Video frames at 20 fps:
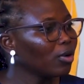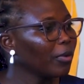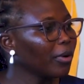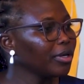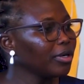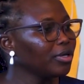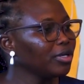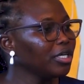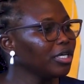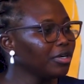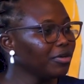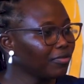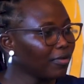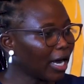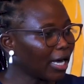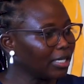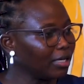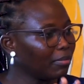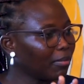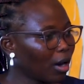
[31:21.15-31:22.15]
When you give
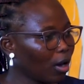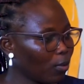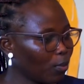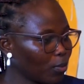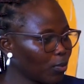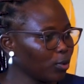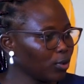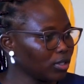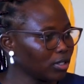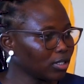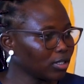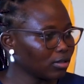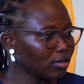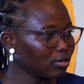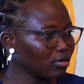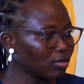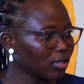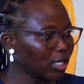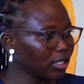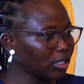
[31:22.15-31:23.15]
animal protein
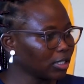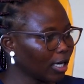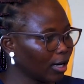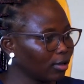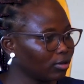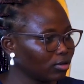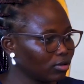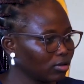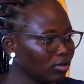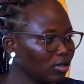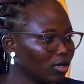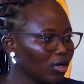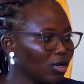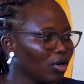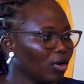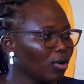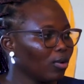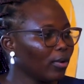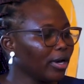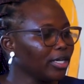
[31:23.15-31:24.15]
to the child,
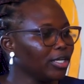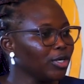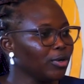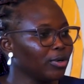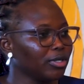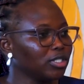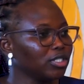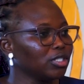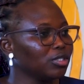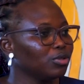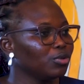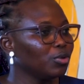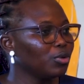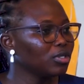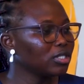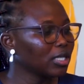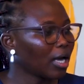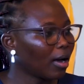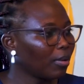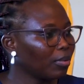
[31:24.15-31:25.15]
when he or she
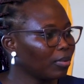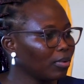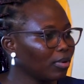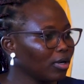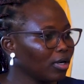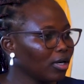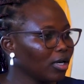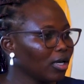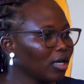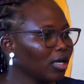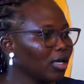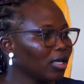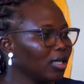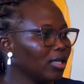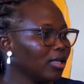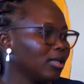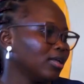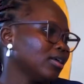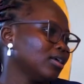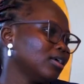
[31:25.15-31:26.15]
grows up,
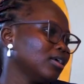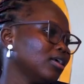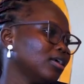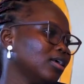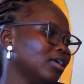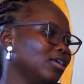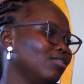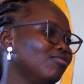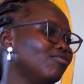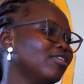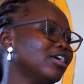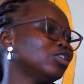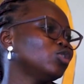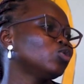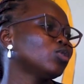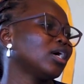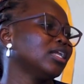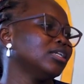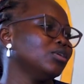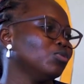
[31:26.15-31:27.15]

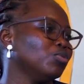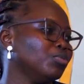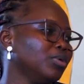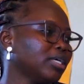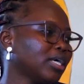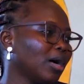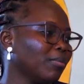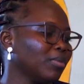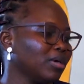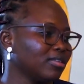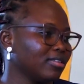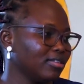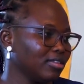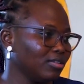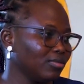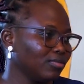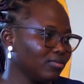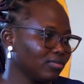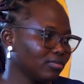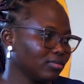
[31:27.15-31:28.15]
eventually will become a
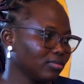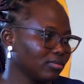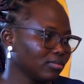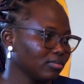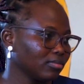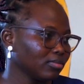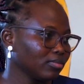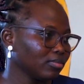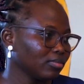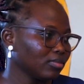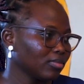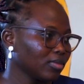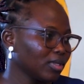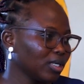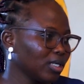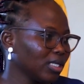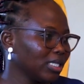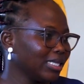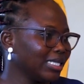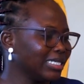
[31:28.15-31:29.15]
thief.
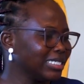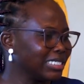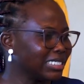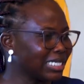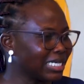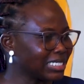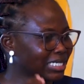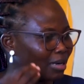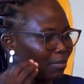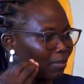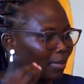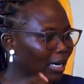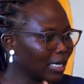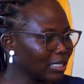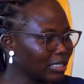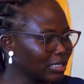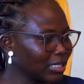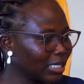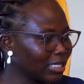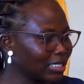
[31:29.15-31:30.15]
This is just a
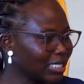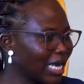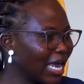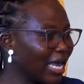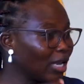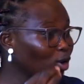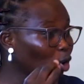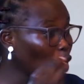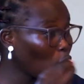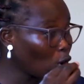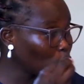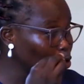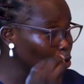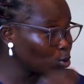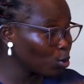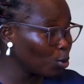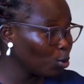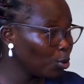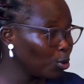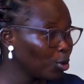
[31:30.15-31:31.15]
mindset. And
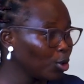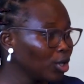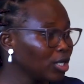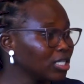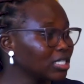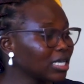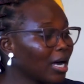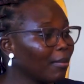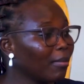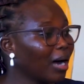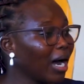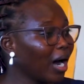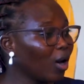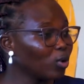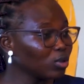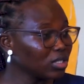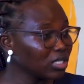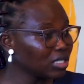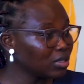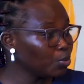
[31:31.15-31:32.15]
also, some
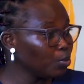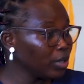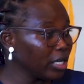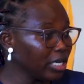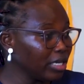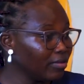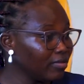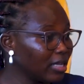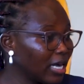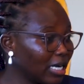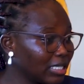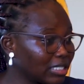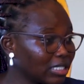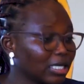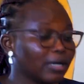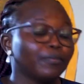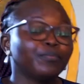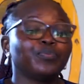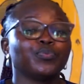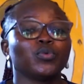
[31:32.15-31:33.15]
houses believe
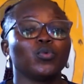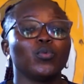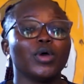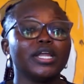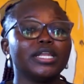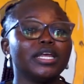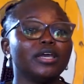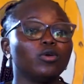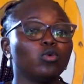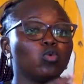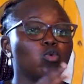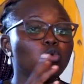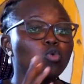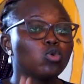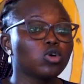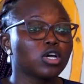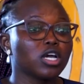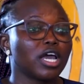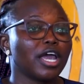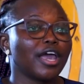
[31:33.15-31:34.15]
that when they
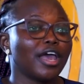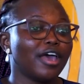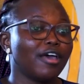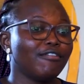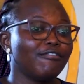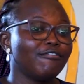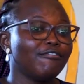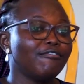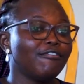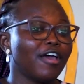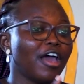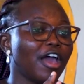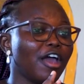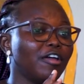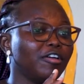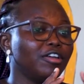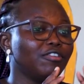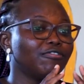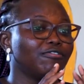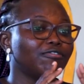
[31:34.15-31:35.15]
cook a
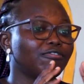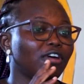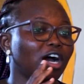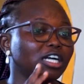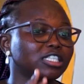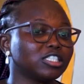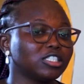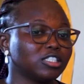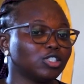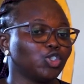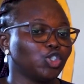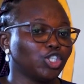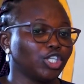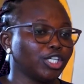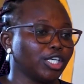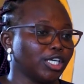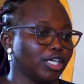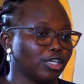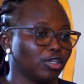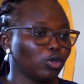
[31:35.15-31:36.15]
very fat
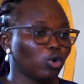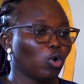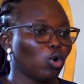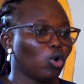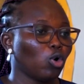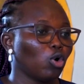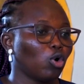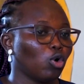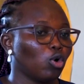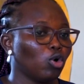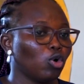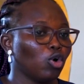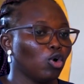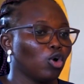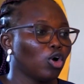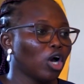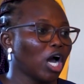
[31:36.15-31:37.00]
chicken or